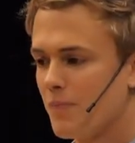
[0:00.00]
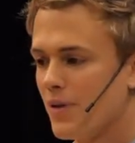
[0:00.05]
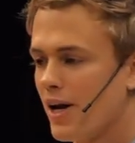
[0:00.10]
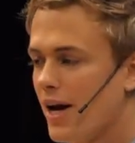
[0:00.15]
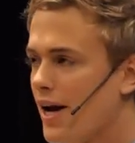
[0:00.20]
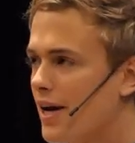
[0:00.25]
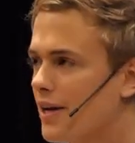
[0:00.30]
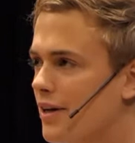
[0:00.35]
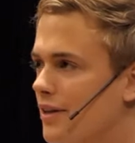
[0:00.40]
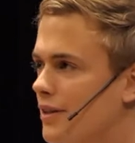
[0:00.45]

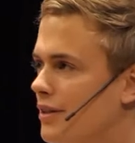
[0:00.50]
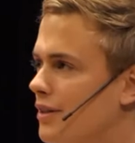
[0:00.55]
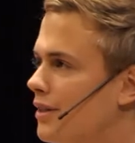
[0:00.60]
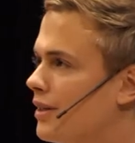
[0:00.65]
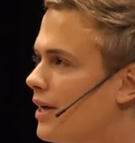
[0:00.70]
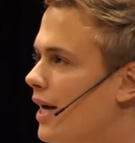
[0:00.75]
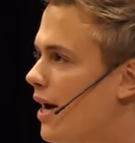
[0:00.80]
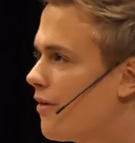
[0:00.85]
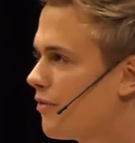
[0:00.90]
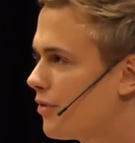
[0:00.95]
And
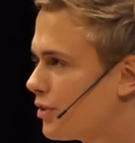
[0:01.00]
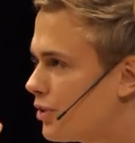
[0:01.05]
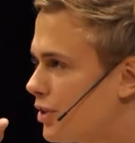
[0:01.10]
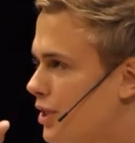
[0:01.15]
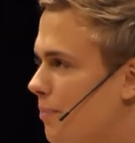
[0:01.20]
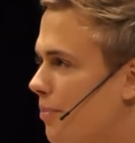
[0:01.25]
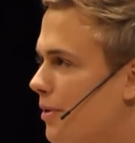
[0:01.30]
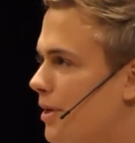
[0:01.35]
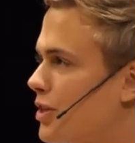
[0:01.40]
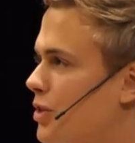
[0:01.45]
after
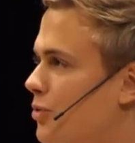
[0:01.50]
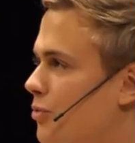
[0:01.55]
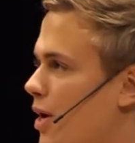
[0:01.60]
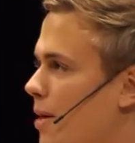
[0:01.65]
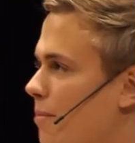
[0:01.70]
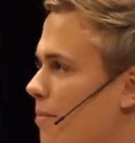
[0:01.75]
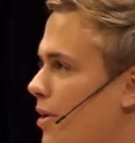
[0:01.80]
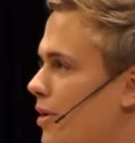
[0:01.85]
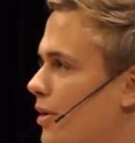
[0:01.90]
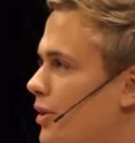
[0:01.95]
sipping his
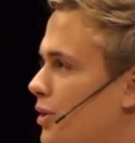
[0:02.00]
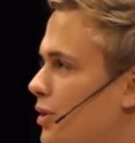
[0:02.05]
cranberry